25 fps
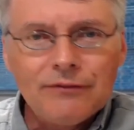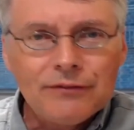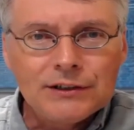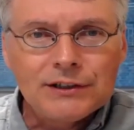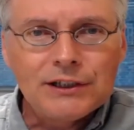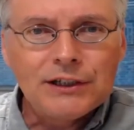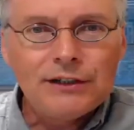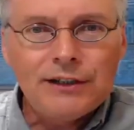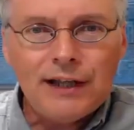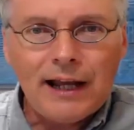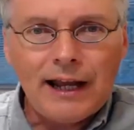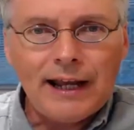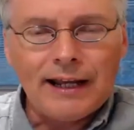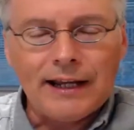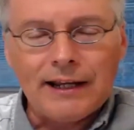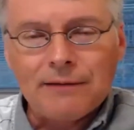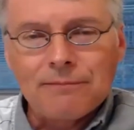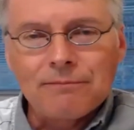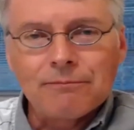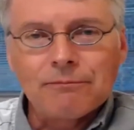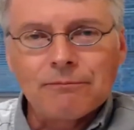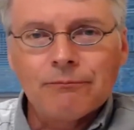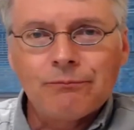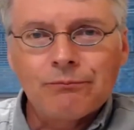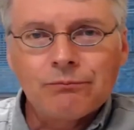even today,
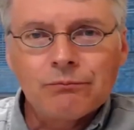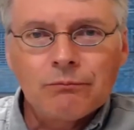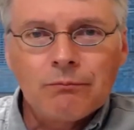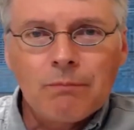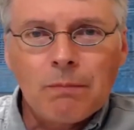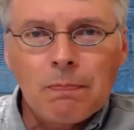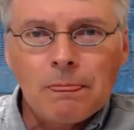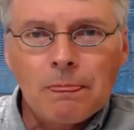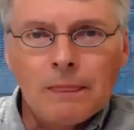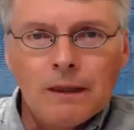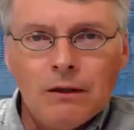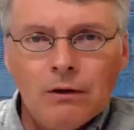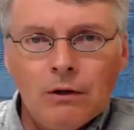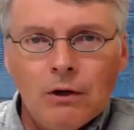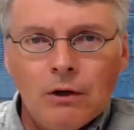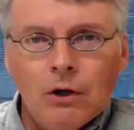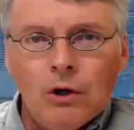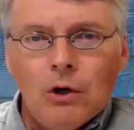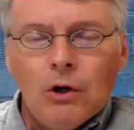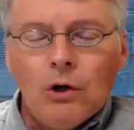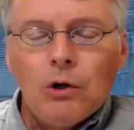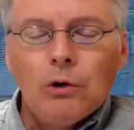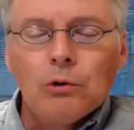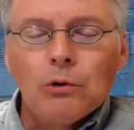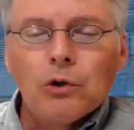
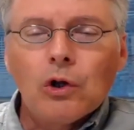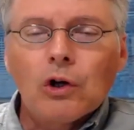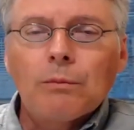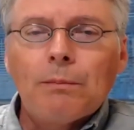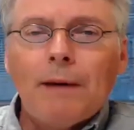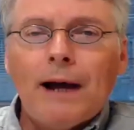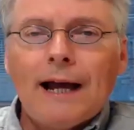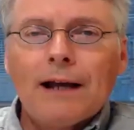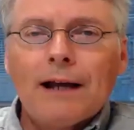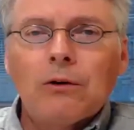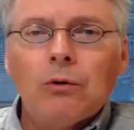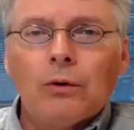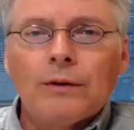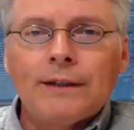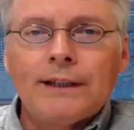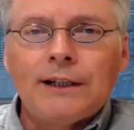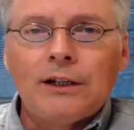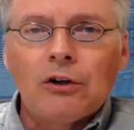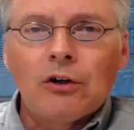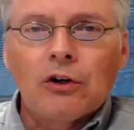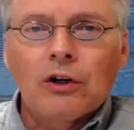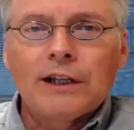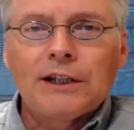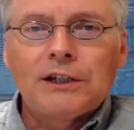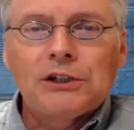who look back on
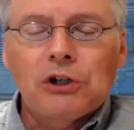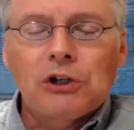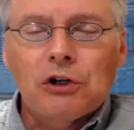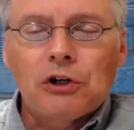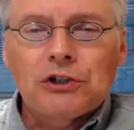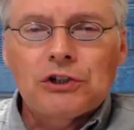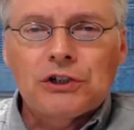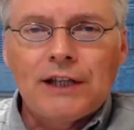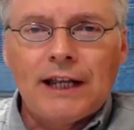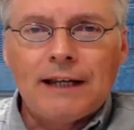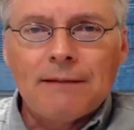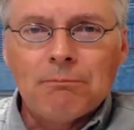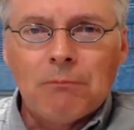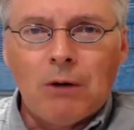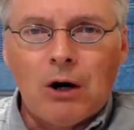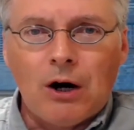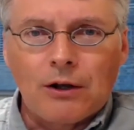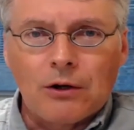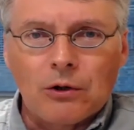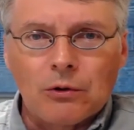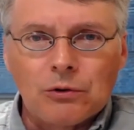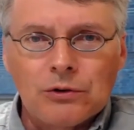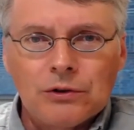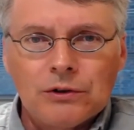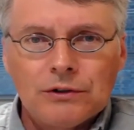the early church-state
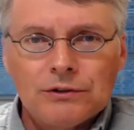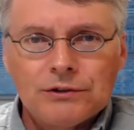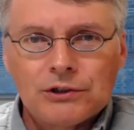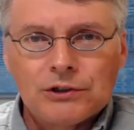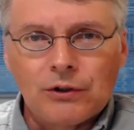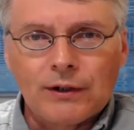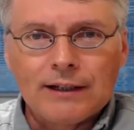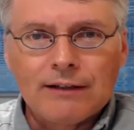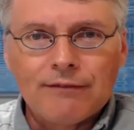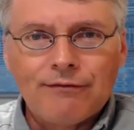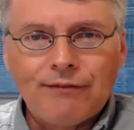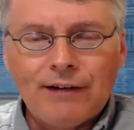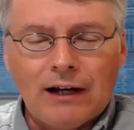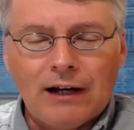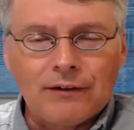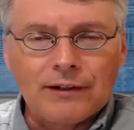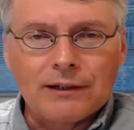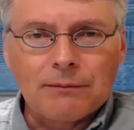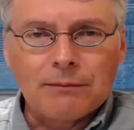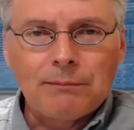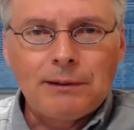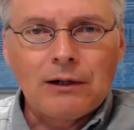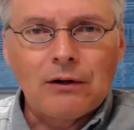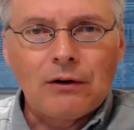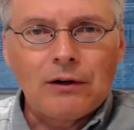model during the
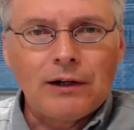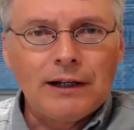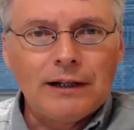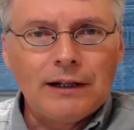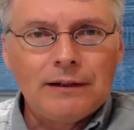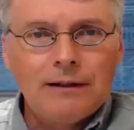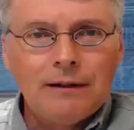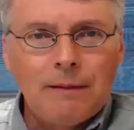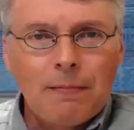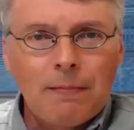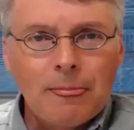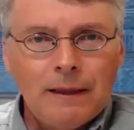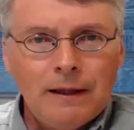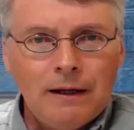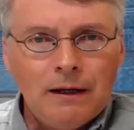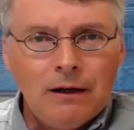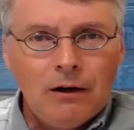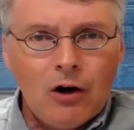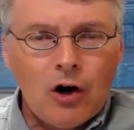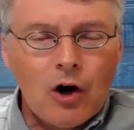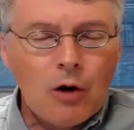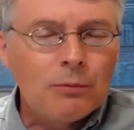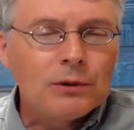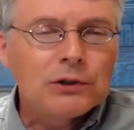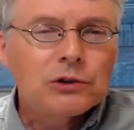founding period,
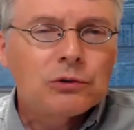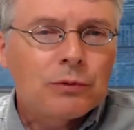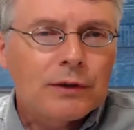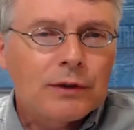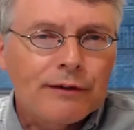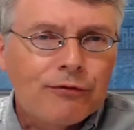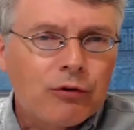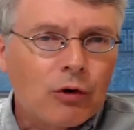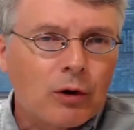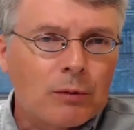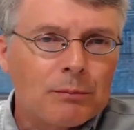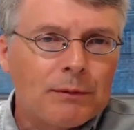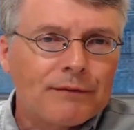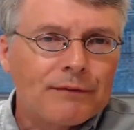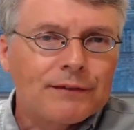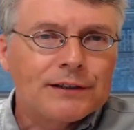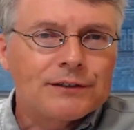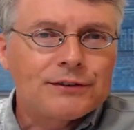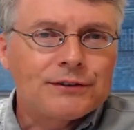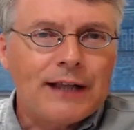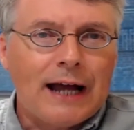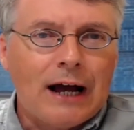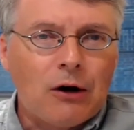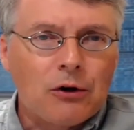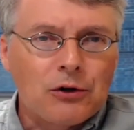almost with a form of
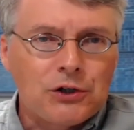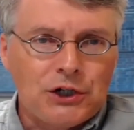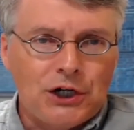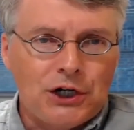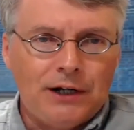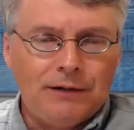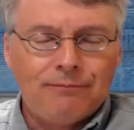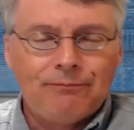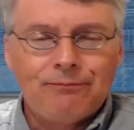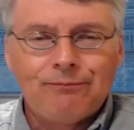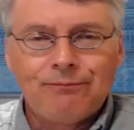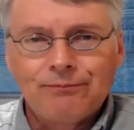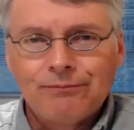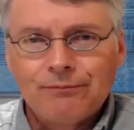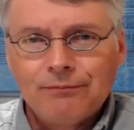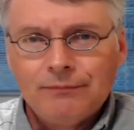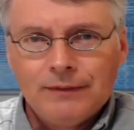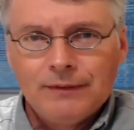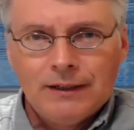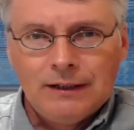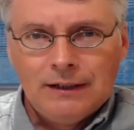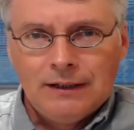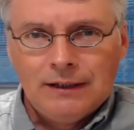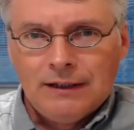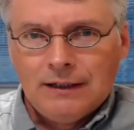nostalgia,
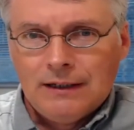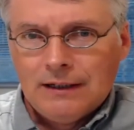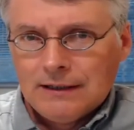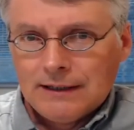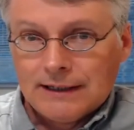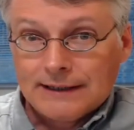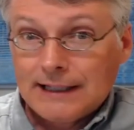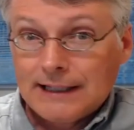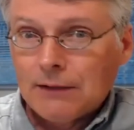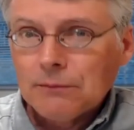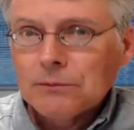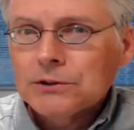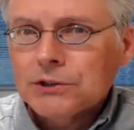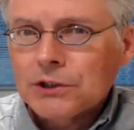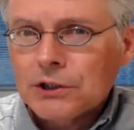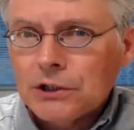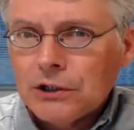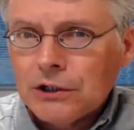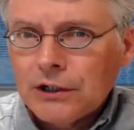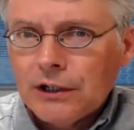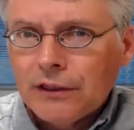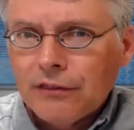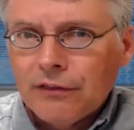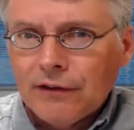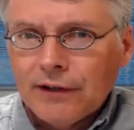like that was a
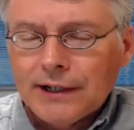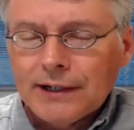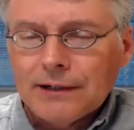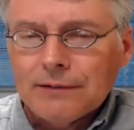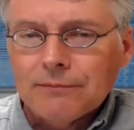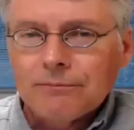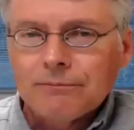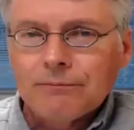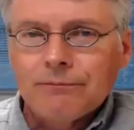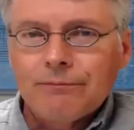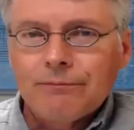good thing.